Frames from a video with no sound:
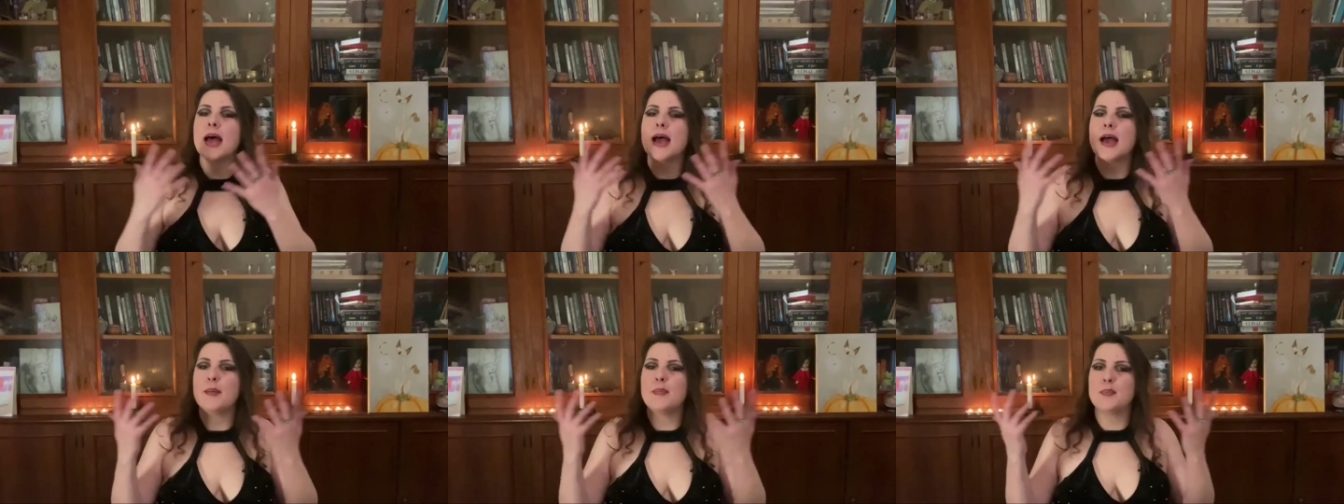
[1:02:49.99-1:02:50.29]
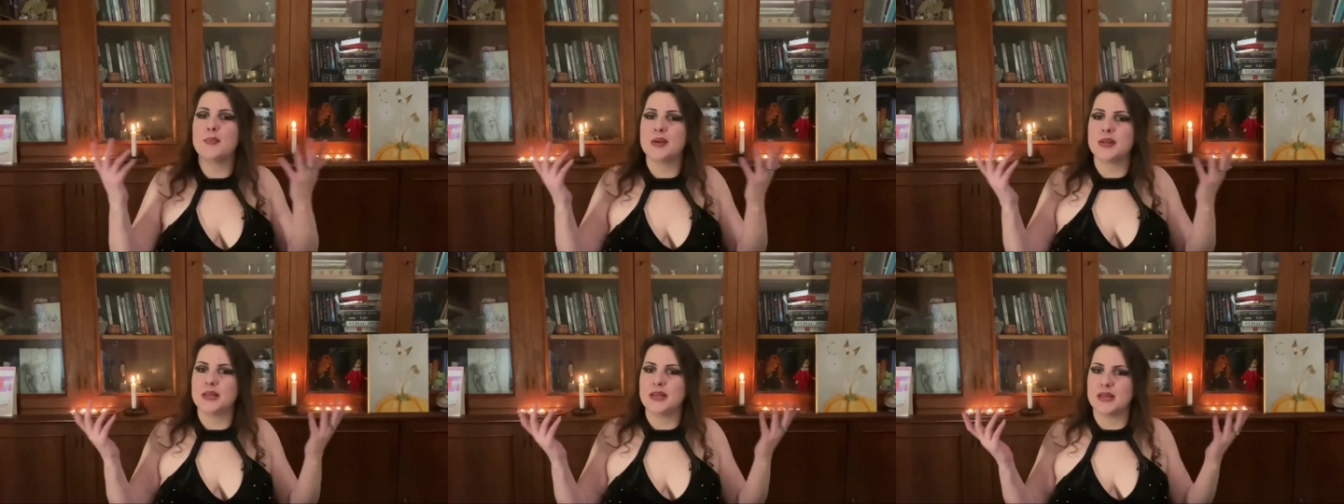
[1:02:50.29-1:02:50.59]

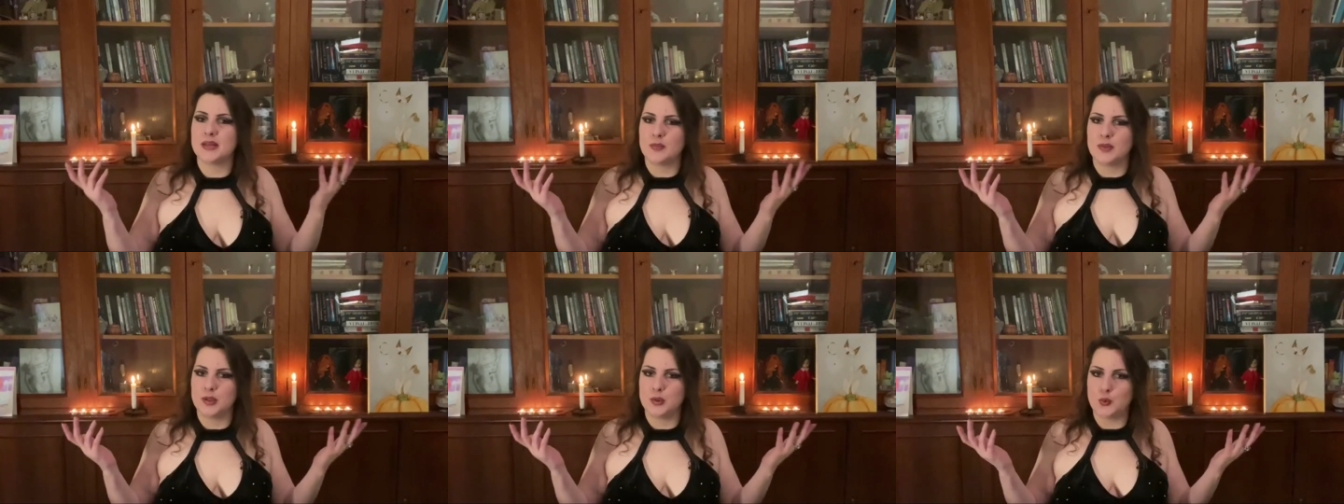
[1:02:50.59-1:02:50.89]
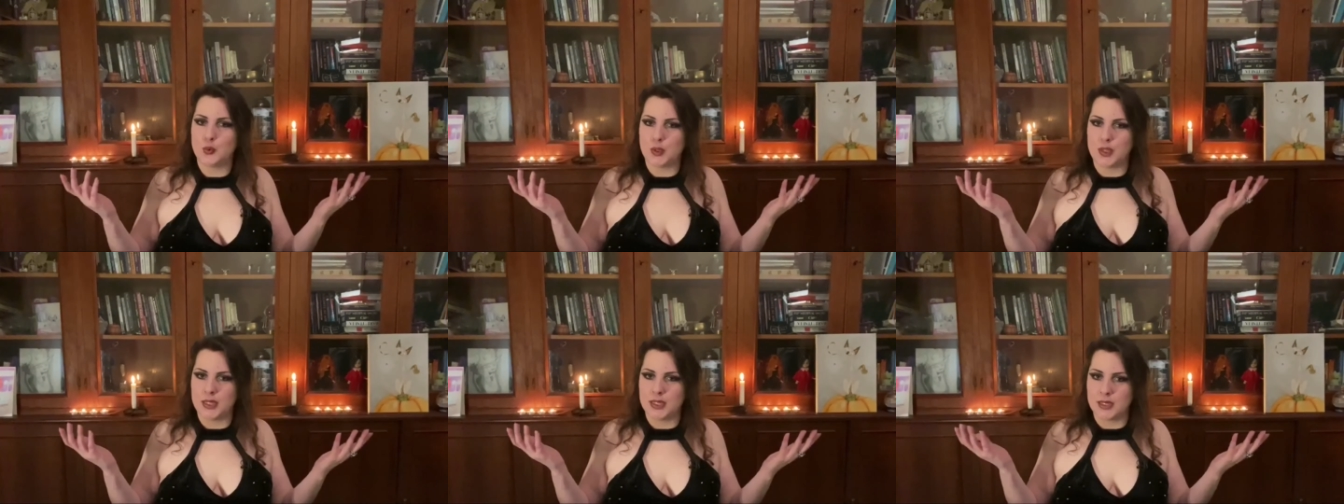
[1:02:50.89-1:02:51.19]
happening
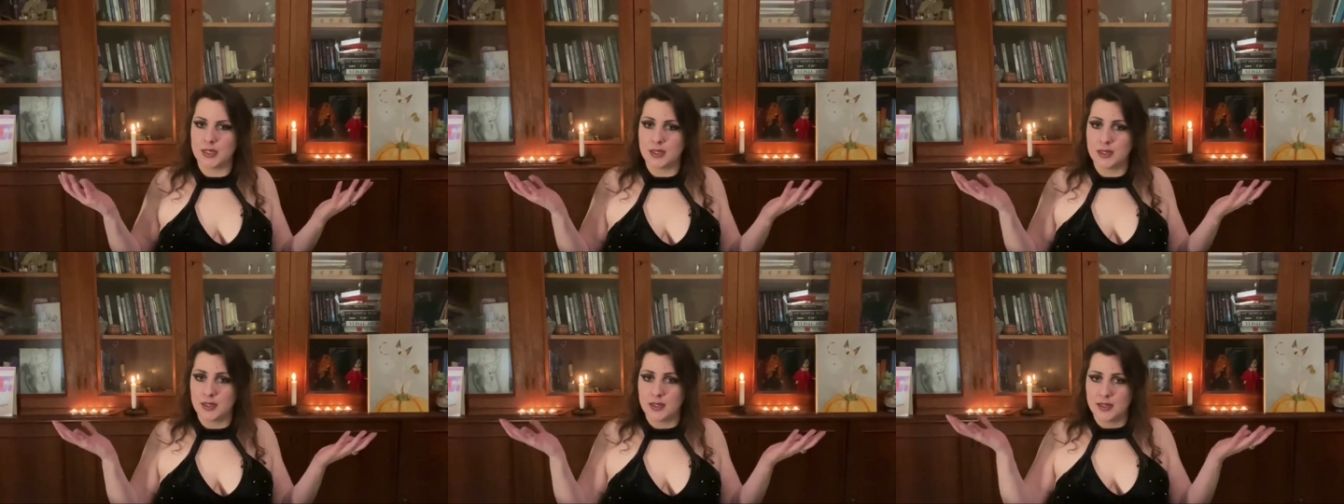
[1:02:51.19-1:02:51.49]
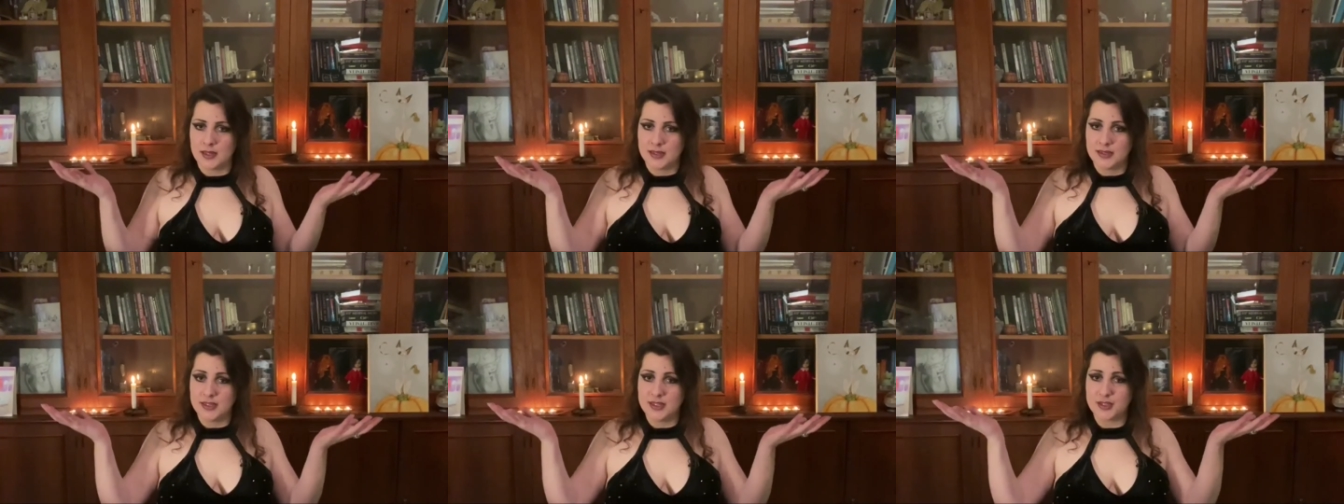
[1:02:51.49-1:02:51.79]
between
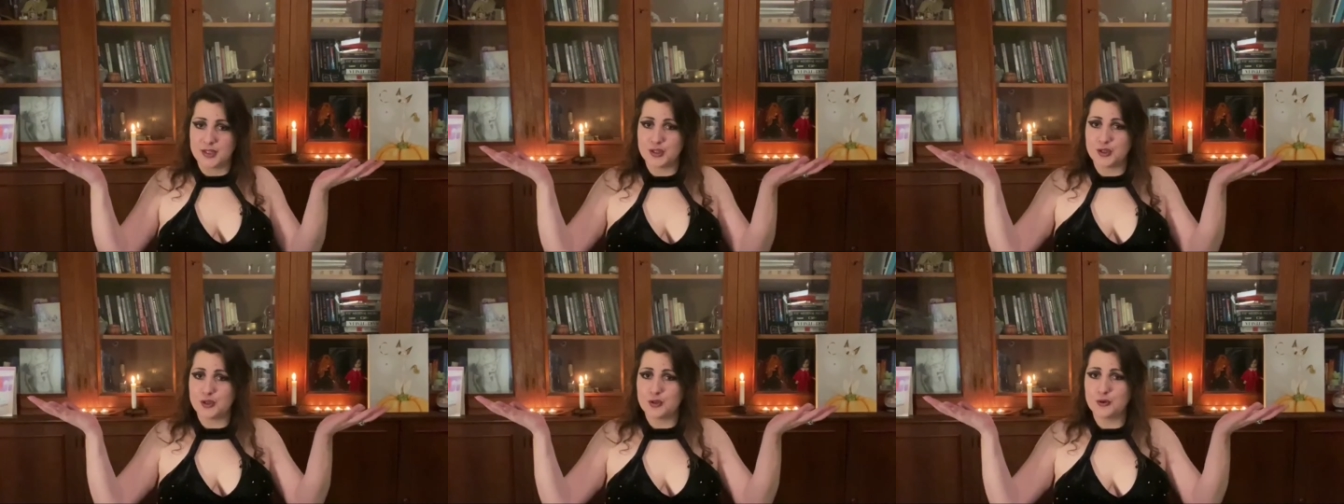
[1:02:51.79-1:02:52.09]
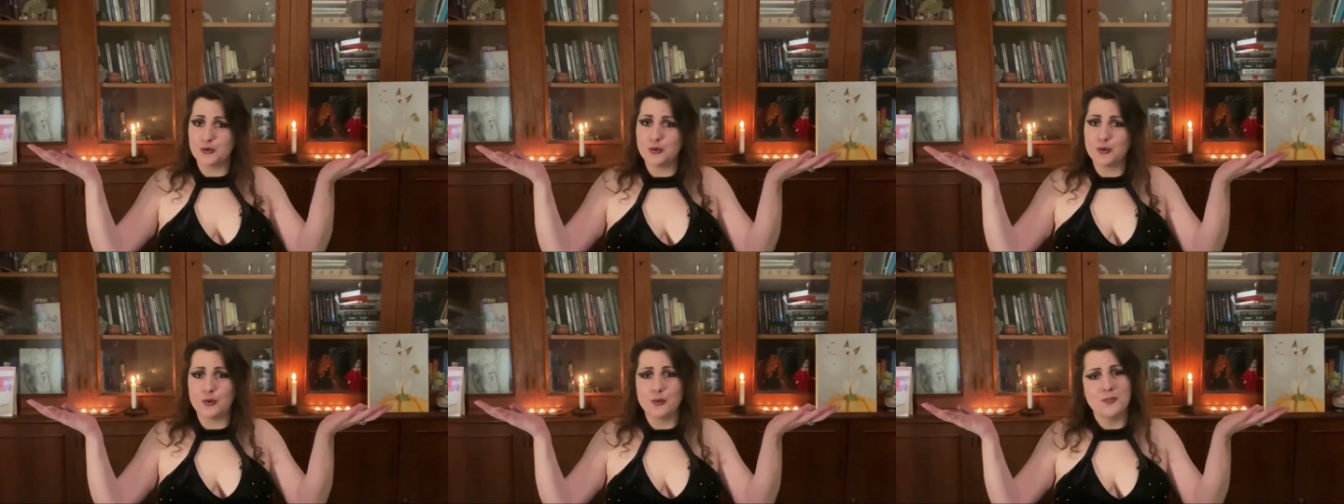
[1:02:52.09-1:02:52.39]
these
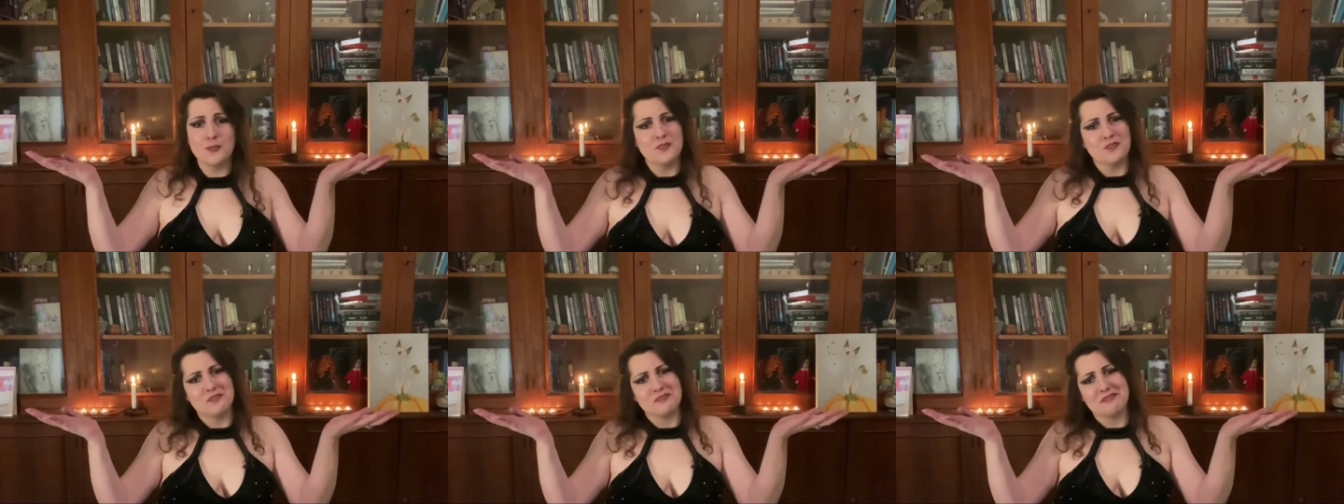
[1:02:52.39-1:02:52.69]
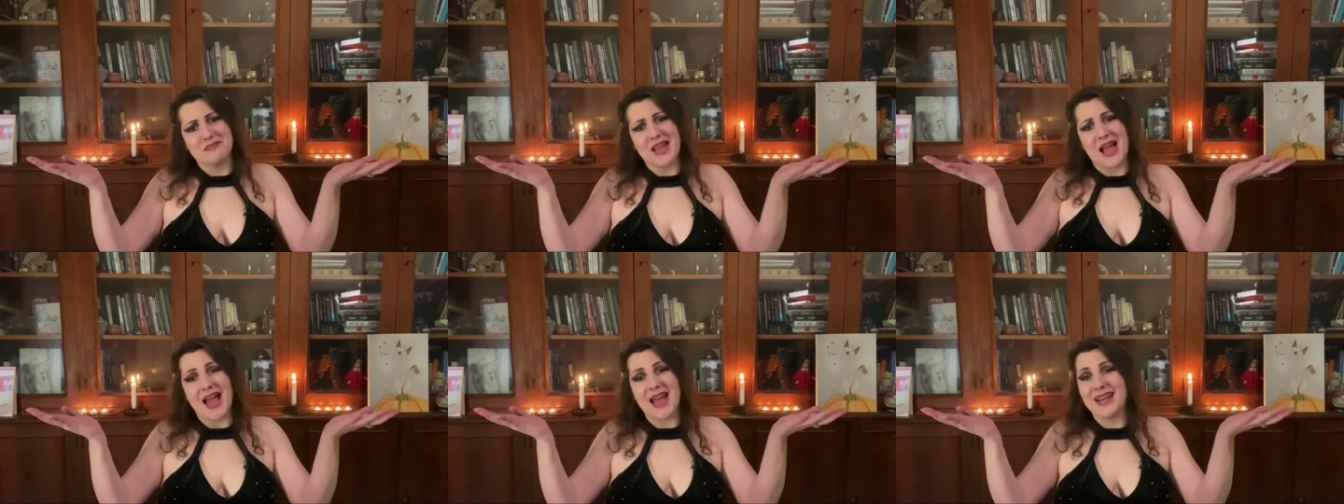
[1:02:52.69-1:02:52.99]
two
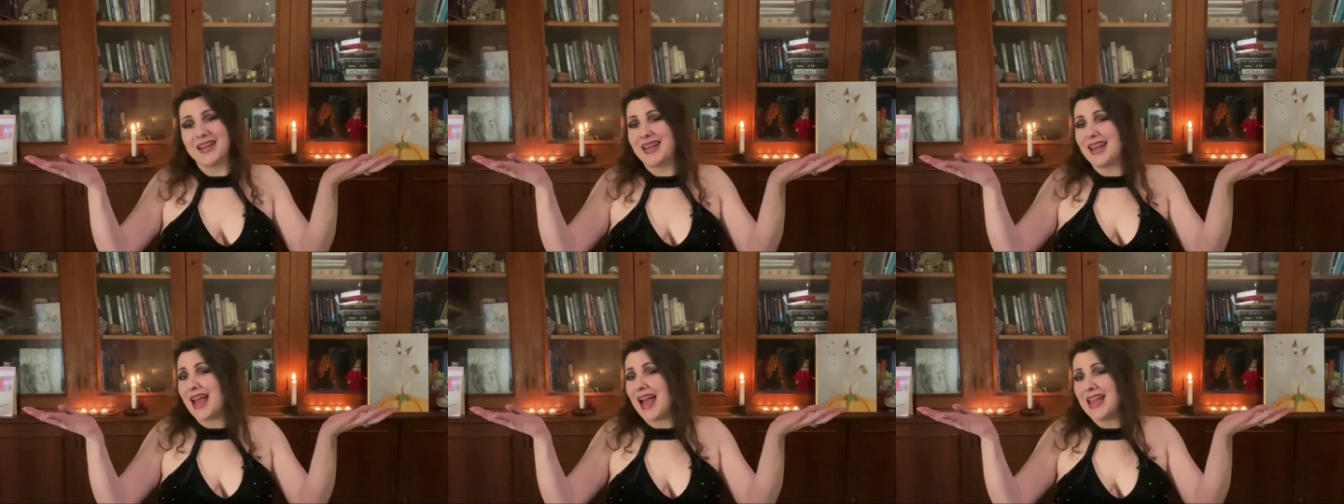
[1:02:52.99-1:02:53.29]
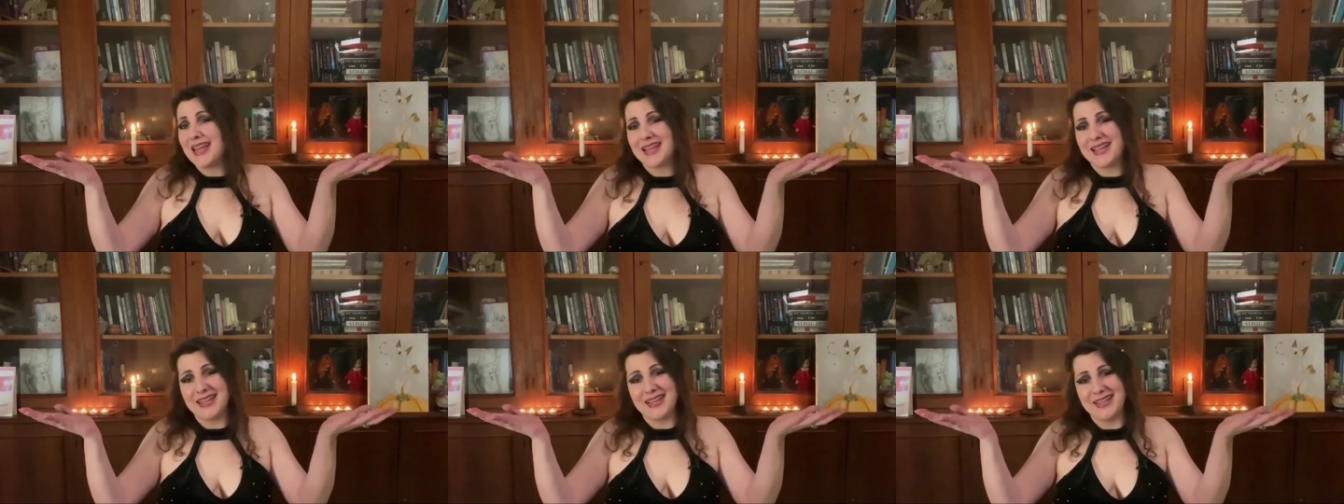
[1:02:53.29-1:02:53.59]

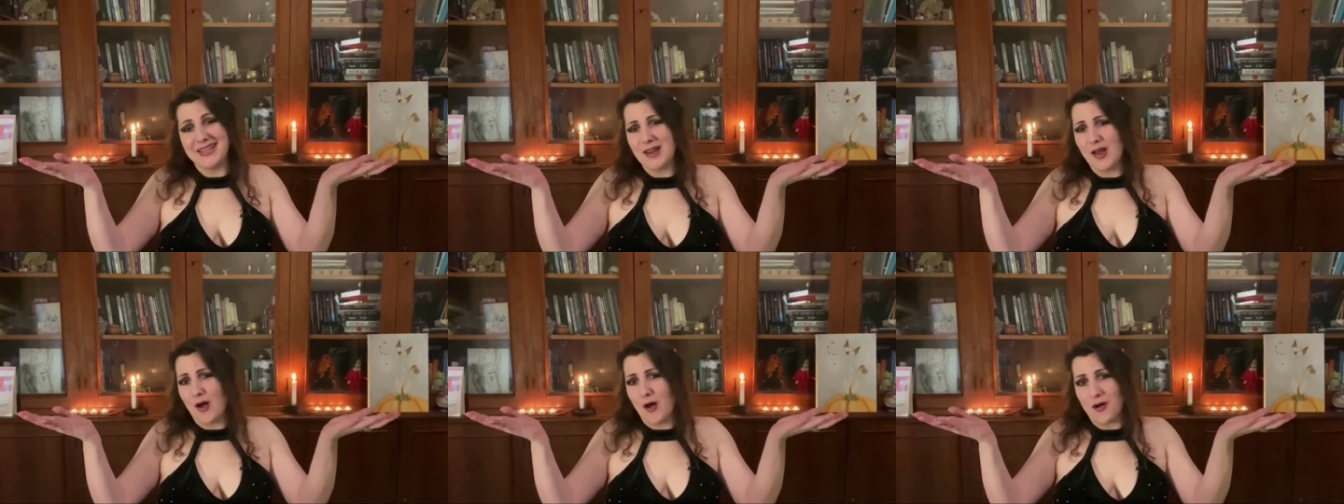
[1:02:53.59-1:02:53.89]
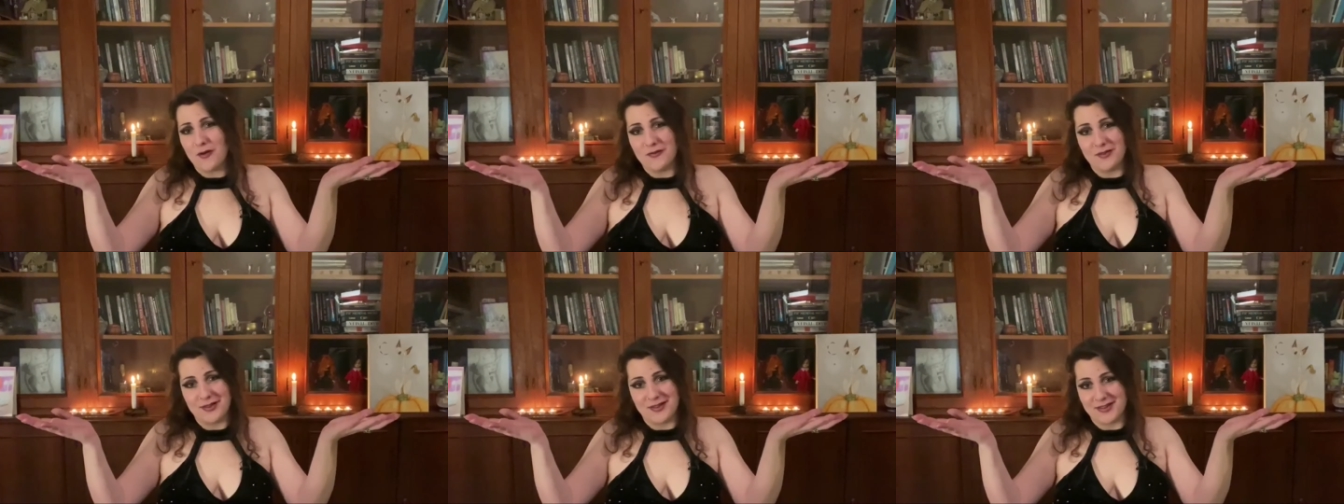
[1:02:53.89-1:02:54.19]
unlikely
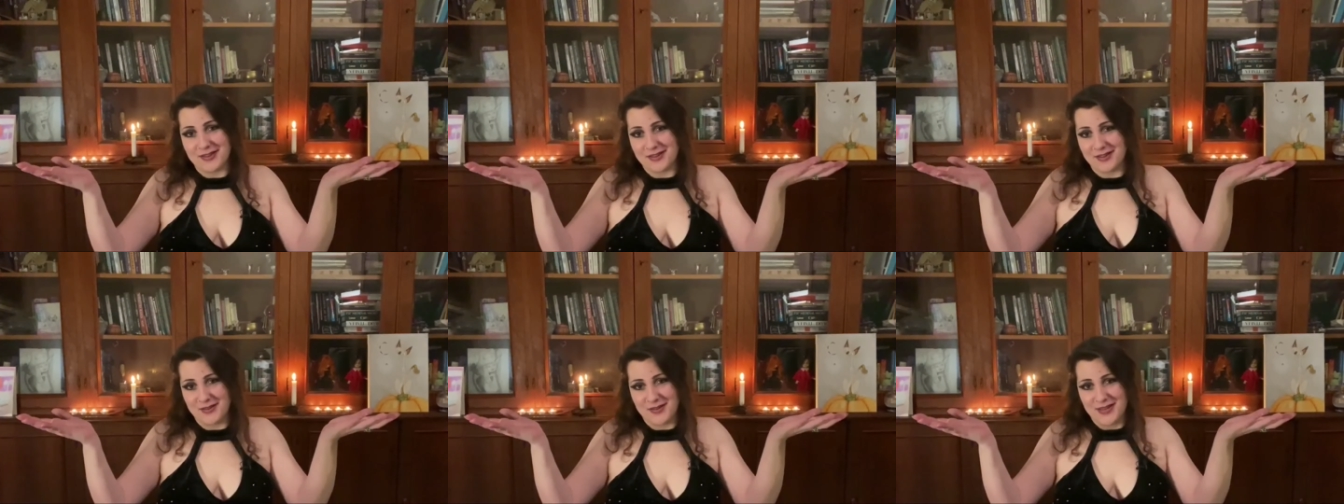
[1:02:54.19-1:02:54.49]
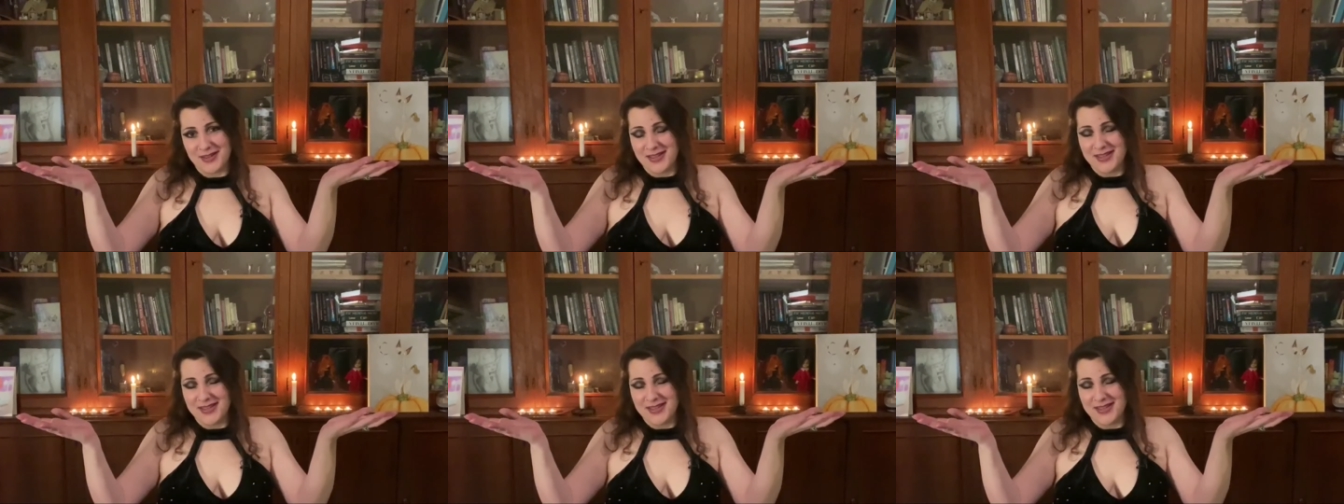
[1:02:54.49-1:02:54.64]
lovers,